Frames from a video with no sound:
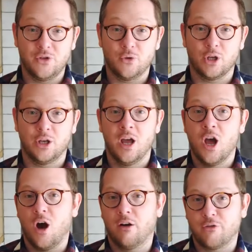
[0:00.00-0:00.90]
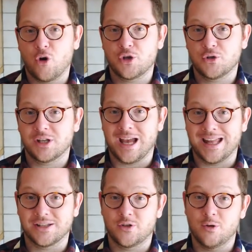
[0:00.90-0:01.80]
if you can avoid using your
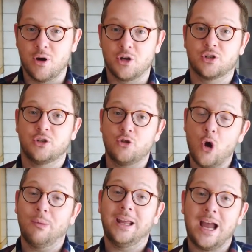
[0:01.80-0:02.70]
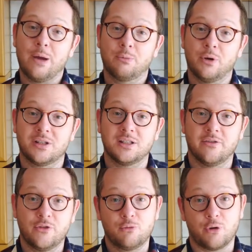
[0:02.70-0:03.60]
hands too much. Normally I would put this in
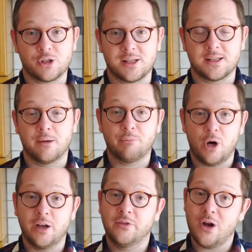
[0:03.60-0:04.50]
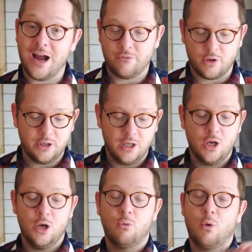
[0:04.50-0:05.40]
the food processor, but if you don't have one,
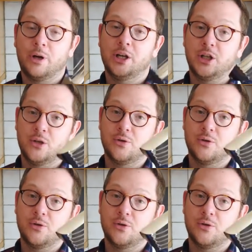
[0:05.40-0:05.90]
what we're going to